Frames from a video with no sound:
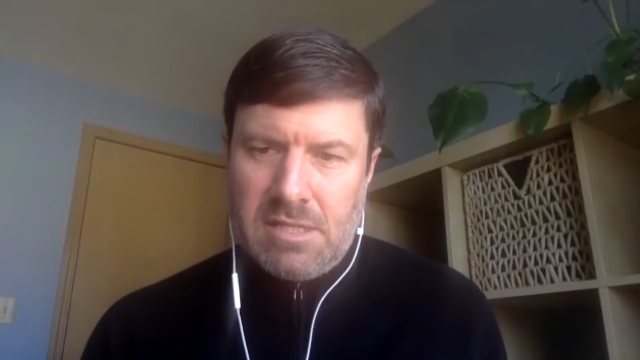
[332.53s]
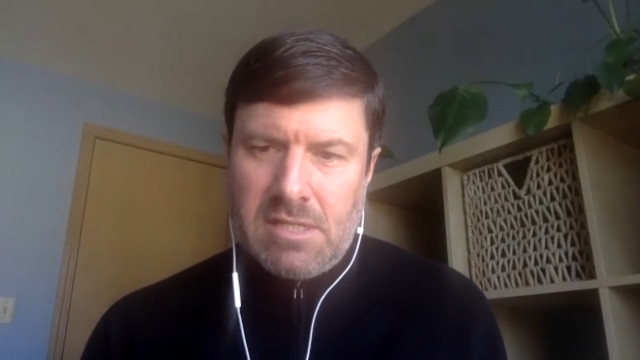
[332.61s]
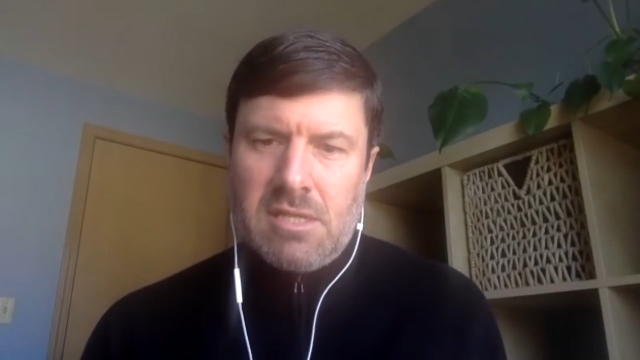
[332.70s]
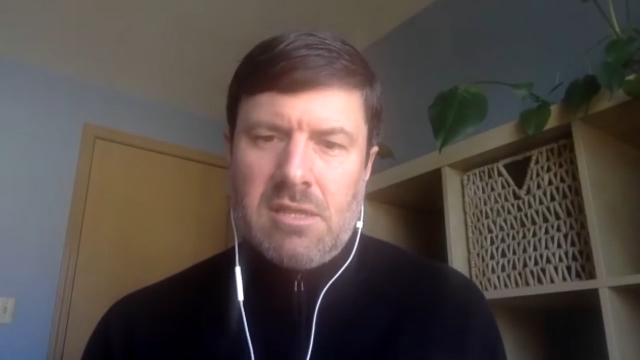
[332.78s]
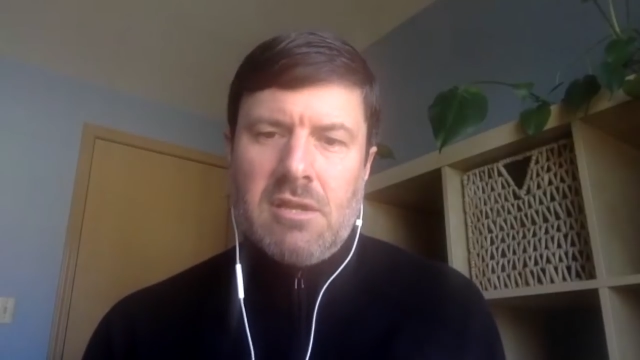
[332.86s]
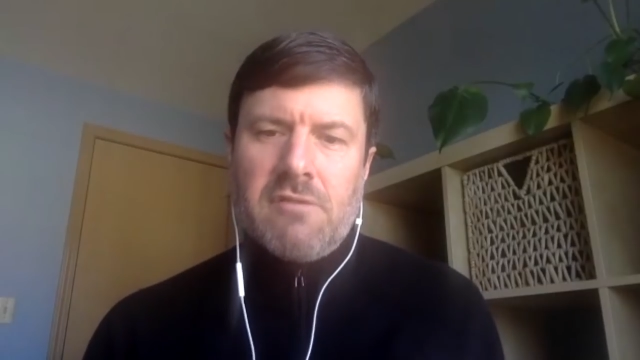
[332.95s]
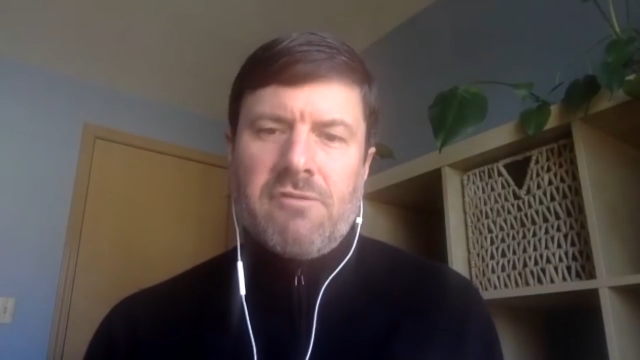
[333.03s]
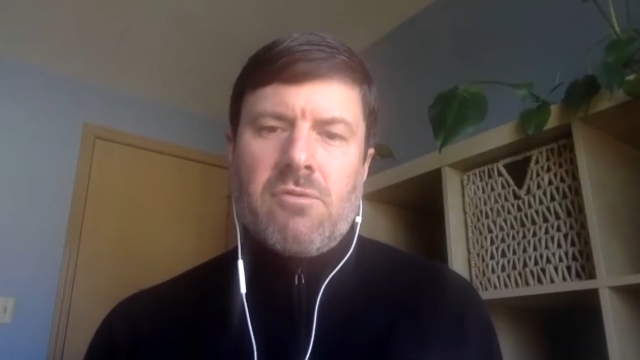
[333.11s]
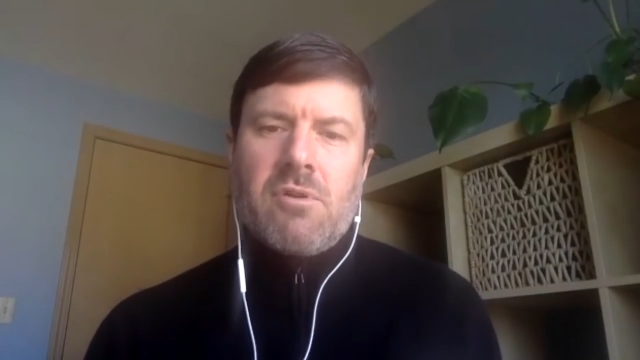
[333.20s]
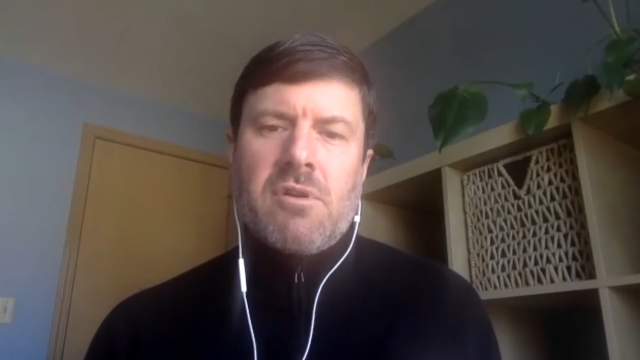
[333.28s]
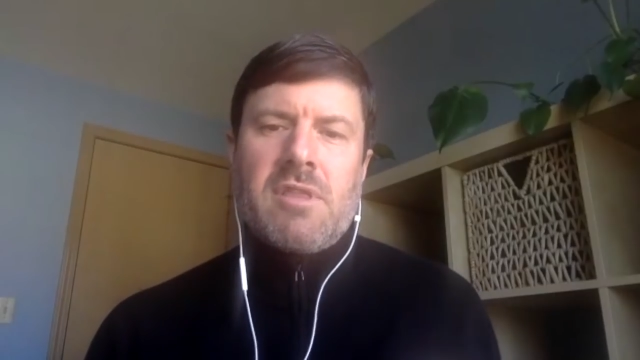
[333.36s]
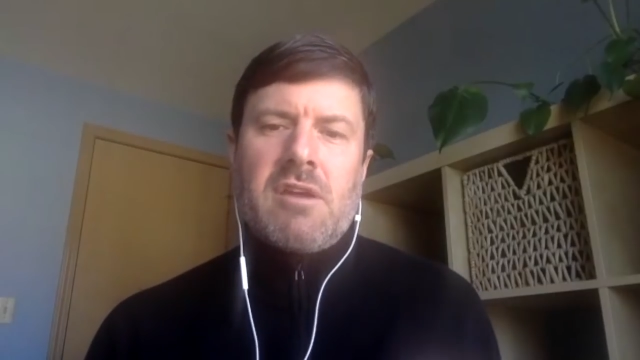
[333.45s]
Mm-hmm.
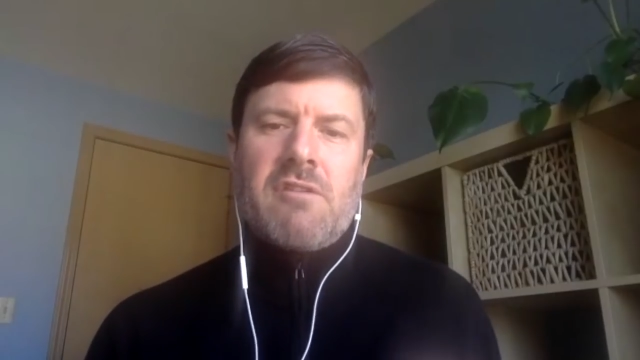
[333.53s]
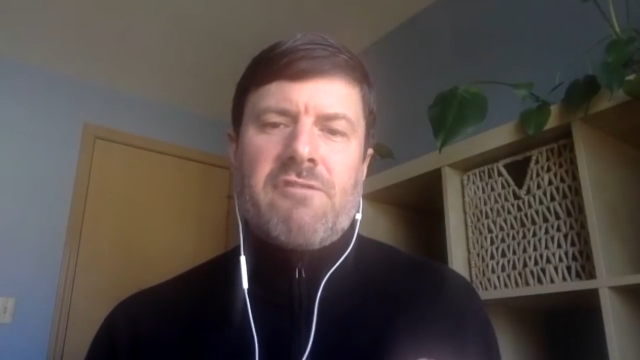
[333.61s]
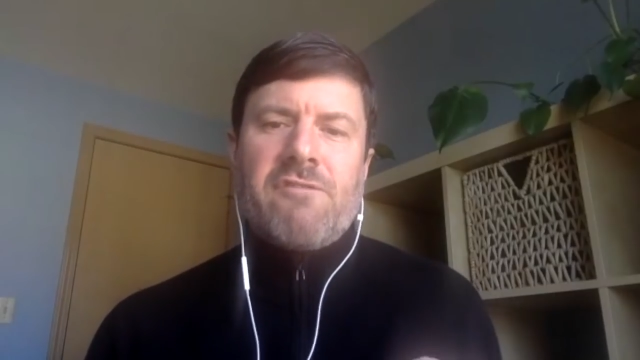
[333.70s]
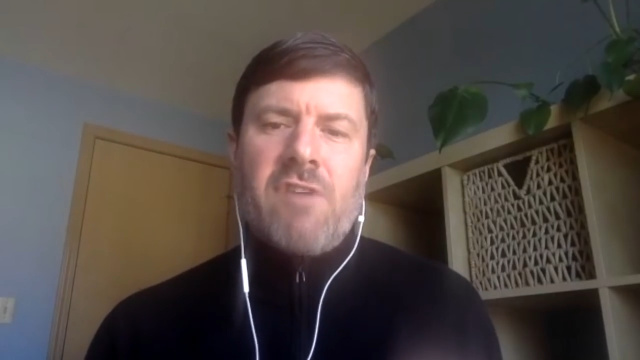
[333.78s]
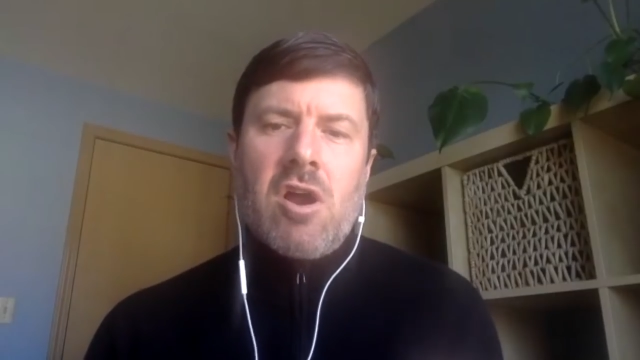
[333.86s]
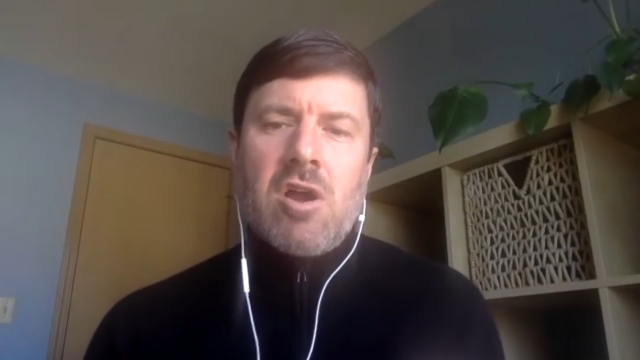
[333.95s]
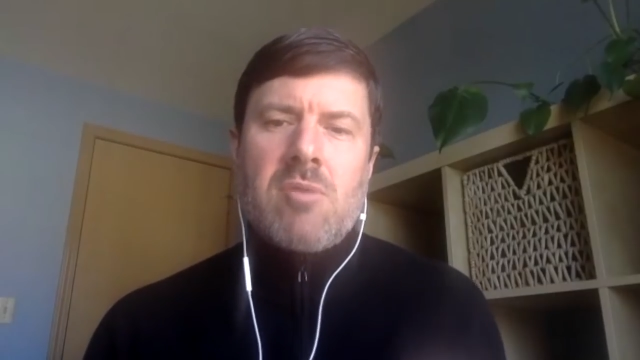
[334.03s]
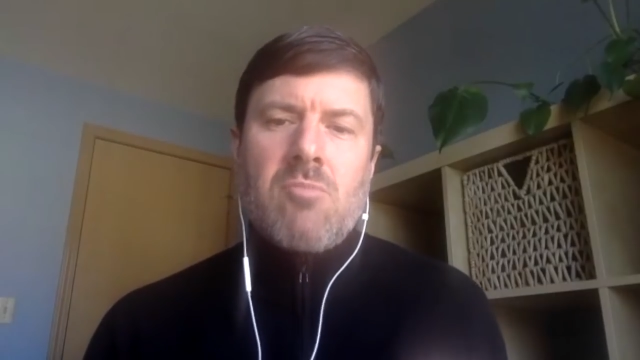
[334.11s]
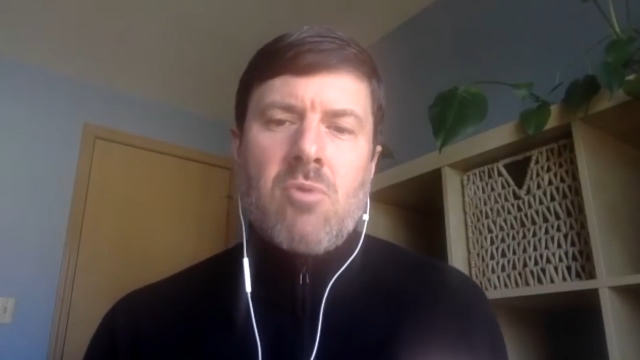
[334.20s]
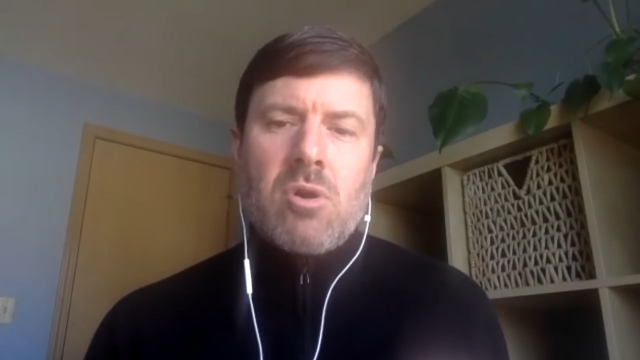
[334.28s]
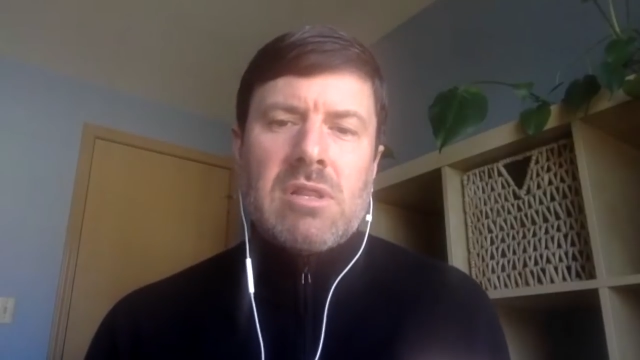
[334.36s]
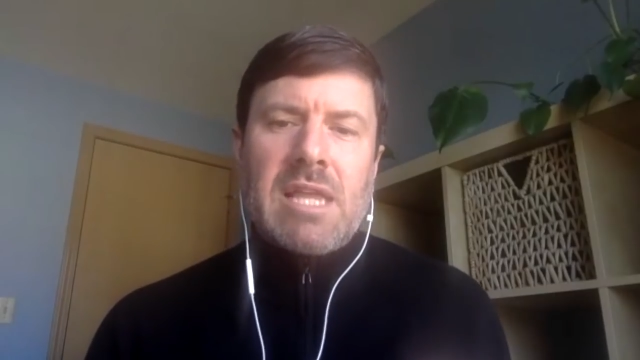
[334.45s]
Therefore, they are far
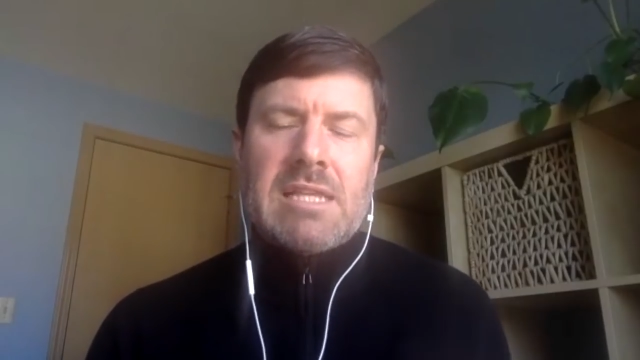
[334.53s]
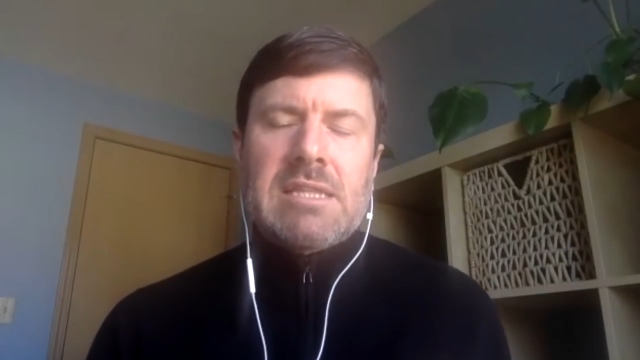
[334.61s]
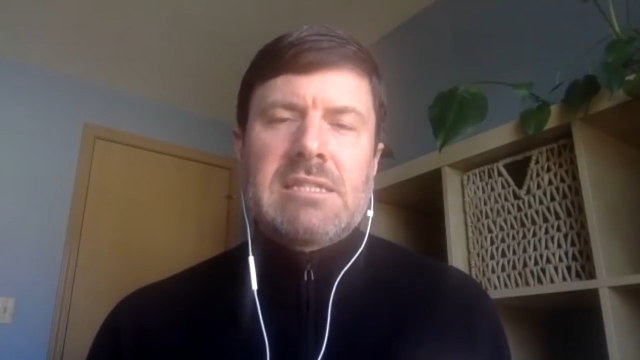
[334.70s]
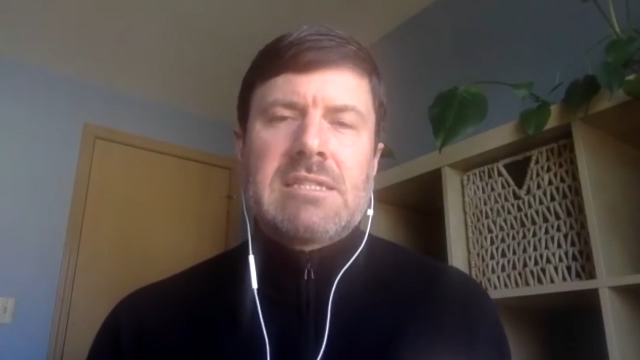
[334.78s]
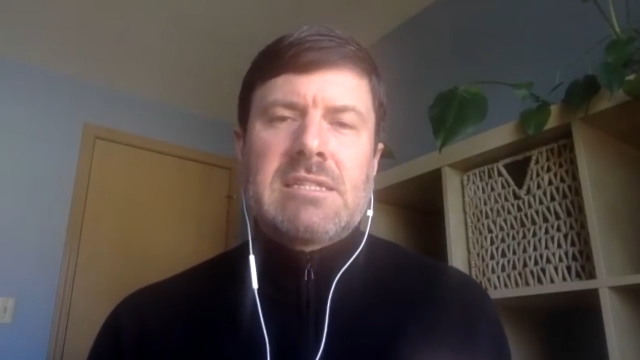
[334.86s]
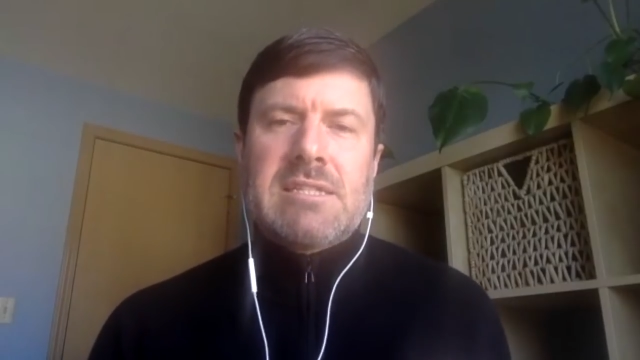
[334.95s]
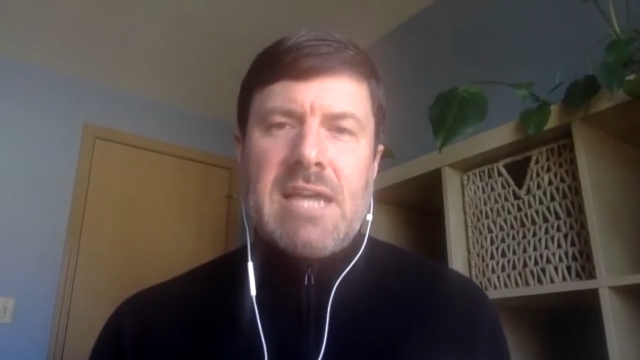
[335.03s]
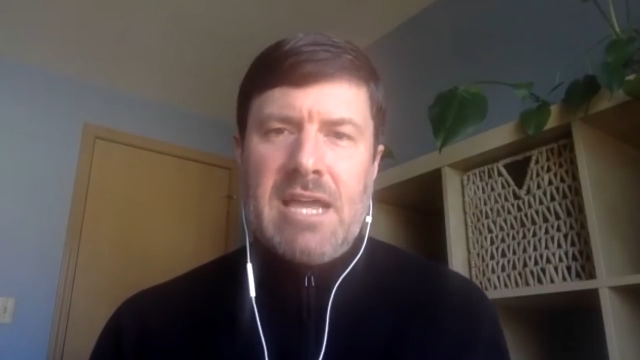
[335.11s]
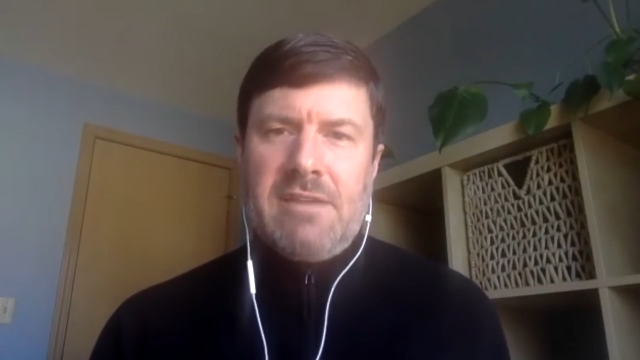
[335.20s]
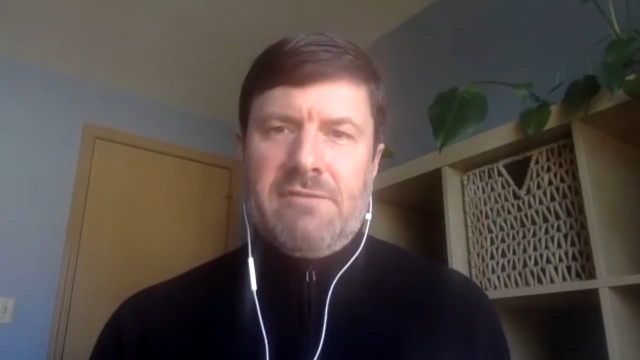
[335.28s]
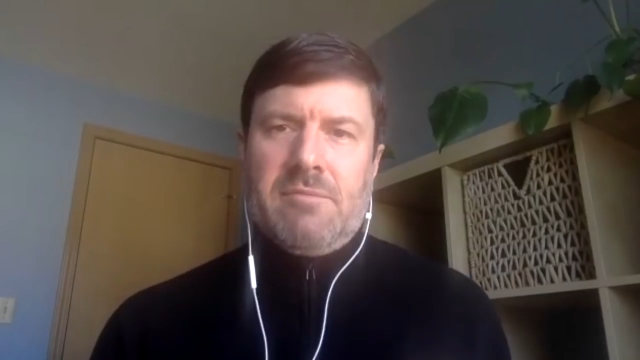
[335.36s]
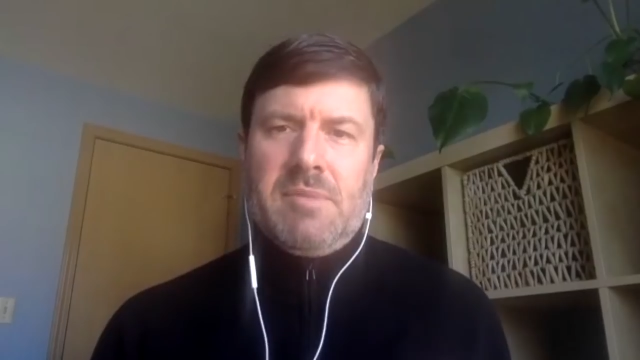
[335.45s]
more likely to
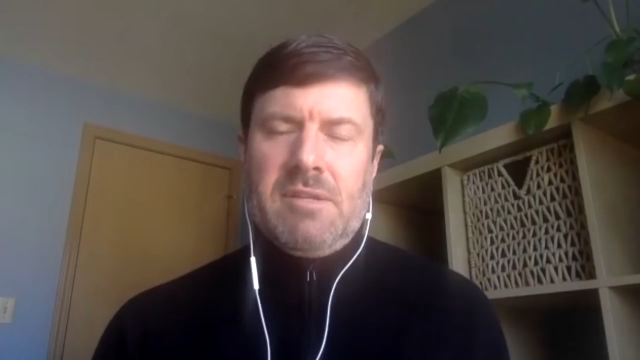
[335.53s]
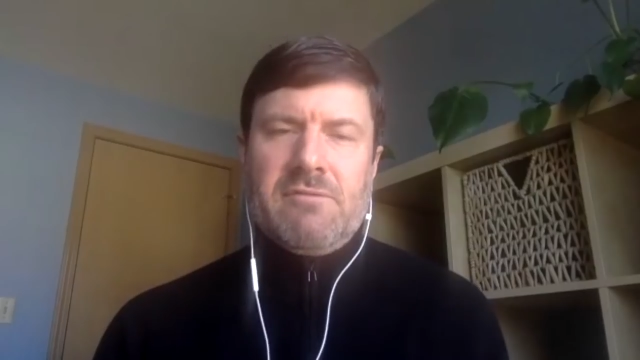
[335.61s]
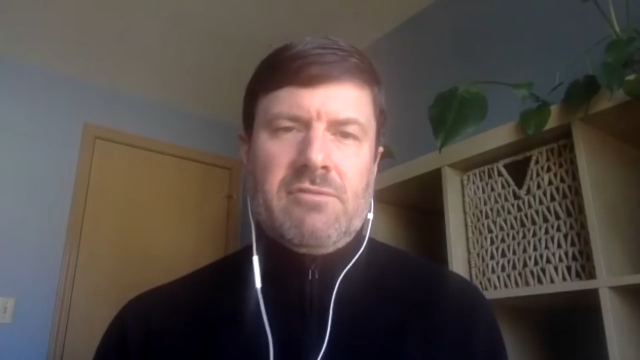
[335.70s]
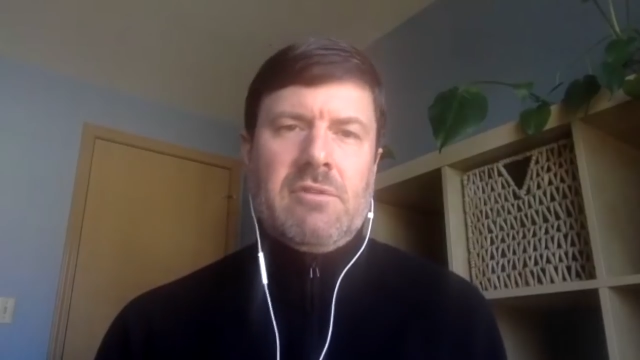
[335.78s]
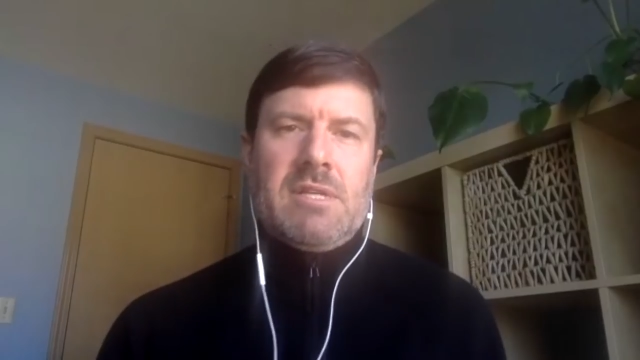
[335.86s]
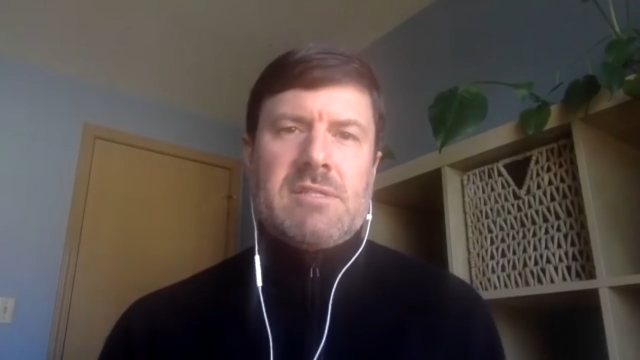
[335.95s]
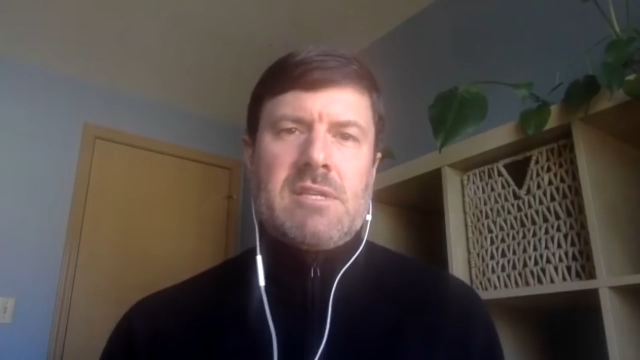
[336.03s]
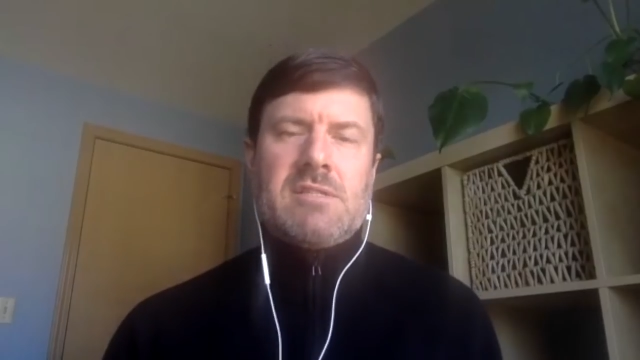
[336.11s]
die from influenza.